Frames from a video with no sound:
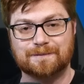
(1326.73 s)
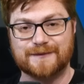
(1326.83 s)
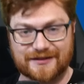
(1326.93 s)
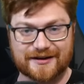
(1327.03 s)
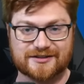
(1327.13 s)

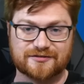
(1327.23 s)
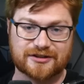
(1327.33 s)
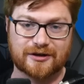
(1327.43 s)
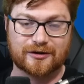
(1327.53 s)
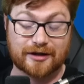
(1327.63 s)
in the next
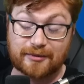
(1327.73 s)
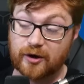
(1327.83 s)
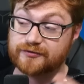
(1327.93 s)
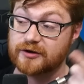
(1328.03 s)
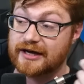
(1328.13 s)
video. Let me know
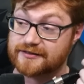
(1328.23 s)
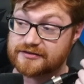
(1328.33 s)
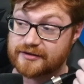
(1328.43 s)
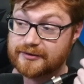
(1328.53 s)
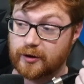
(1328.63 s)
if you like this.
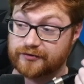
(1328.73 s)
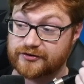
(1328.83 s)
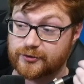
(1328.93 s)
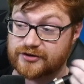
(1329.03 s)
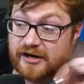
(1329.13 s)
Let me know if this
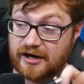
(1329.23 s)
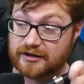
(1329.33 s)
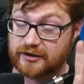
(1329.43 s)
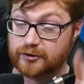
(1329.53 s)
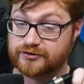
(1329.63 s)
was a
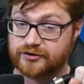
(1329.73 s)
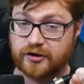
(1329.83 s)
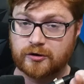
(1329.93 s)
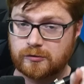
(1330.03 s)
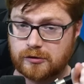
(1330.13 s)
little
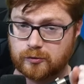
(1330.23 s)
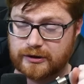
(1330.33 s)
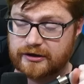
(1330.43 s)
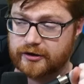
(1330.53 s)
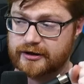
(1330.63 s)
too
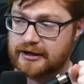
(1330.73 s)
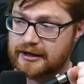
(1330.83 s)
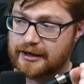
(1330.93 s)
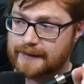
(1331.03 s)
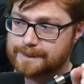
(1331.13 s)
weird,
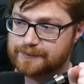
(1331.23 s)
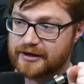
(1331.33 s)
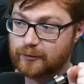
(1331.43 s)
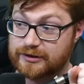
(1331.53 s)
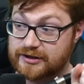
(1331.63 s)
um,
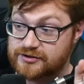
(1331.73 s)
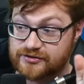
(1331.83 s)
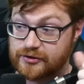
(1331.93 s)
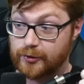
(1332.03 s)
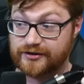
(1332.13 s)
but we could just
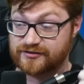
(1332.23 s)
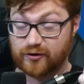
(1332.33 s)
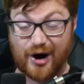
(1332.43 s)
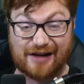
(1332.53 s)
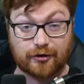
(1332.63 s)
do this
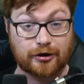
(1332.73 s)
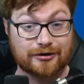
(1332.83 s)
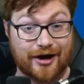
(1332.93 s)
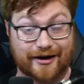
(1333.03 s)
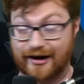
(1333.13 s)
forever,
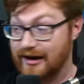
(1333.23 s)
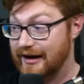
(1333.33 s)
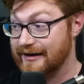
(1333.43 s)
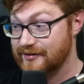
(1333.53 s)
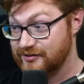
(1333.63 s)
not gonna
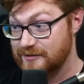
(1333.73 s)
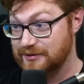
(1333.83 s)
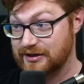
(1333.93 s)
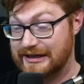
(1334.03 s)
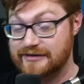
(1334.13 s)
lie. This could be
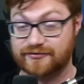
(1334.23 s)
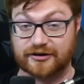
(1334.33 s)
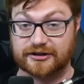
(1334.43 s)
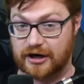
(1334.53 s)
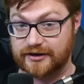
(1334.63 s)
an
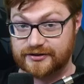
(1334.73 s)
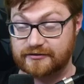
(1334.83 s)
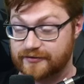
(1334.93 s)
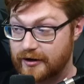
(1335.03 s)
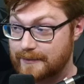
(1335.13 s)
infinite content
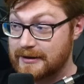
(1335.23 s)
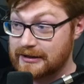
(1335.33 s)
farm.